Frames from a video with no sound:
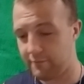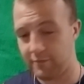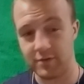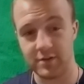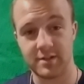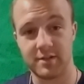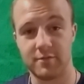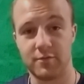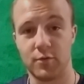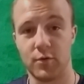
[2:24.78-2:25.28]

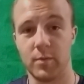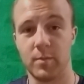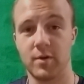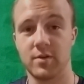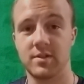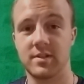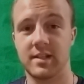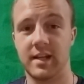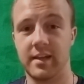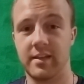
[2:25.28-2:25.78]
First and
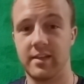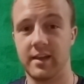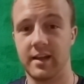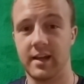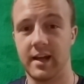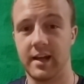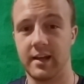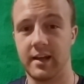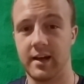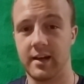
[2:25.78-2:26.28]
foremost, I
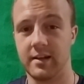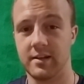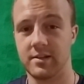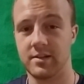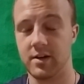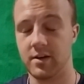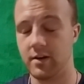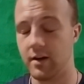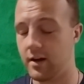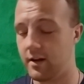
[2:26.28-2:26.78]
think I gotta
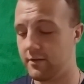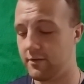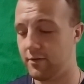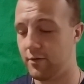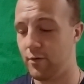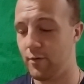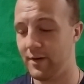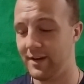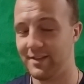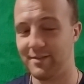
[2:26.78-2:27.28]
start
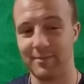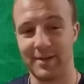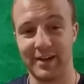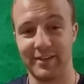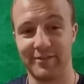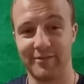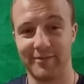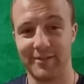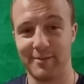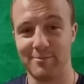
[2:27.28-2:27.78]
off with
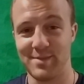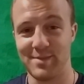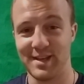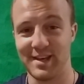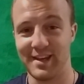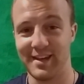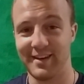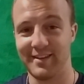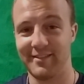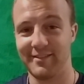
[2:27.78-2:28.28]
my
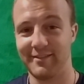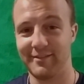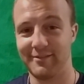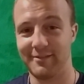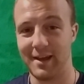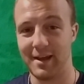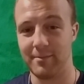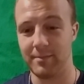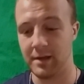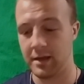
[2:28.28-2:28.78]
immediate
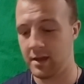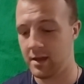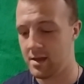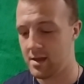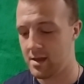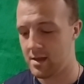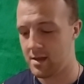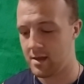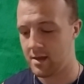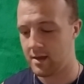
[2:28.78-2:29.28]
family.
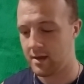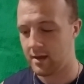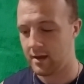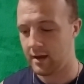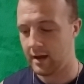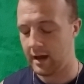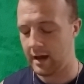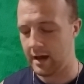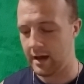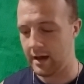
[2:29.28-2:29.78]

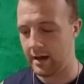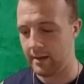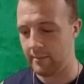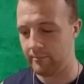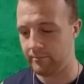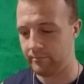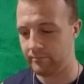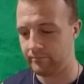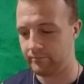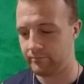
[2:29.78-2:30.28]

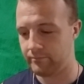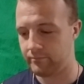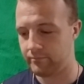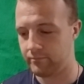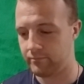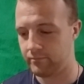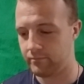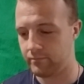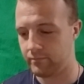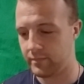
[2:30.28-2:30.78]
My
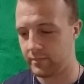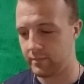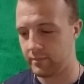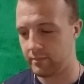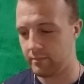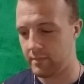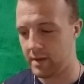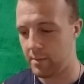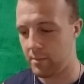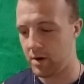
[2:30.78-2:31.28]

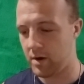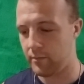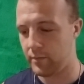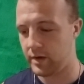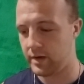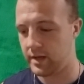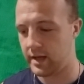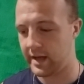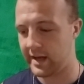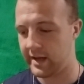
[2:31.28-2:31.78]
mom
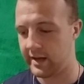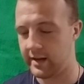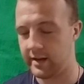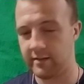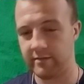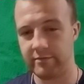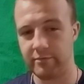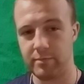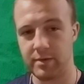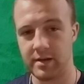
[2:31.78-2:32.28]
and dad
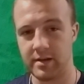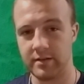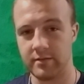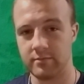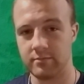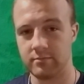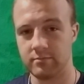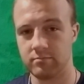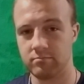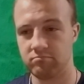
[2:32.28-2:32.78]
have
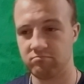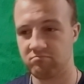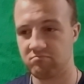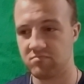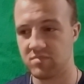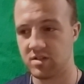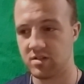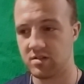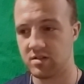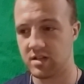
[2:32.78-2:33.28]
been
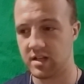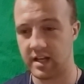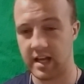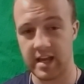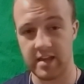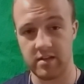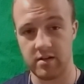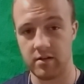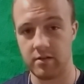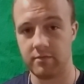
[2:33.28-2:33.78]

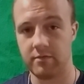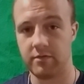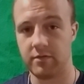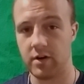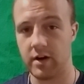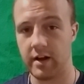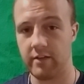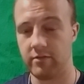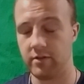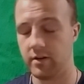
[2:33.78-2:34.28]
together
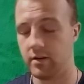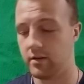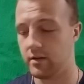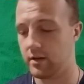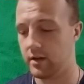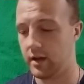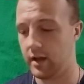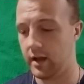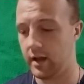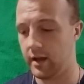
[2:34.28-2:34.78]
forever.
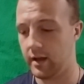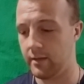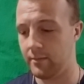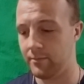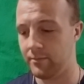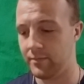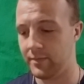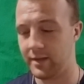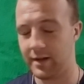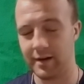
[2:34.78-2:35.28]

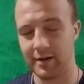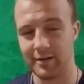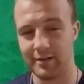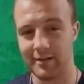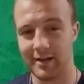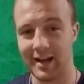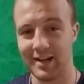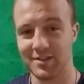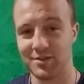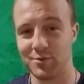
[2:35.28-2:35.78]
They're
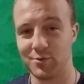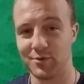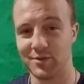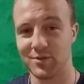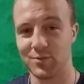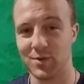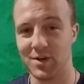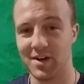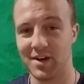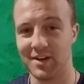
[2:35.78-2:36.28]
high school
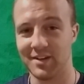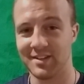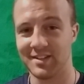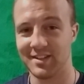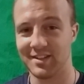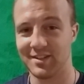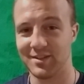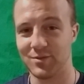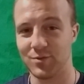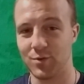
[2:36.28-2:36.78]

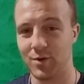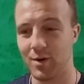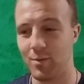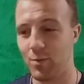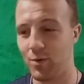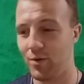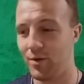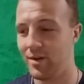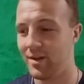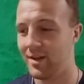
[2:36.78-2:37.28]
sweethearts. It's
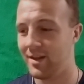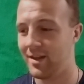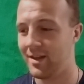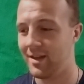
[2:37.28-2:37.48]
adorable.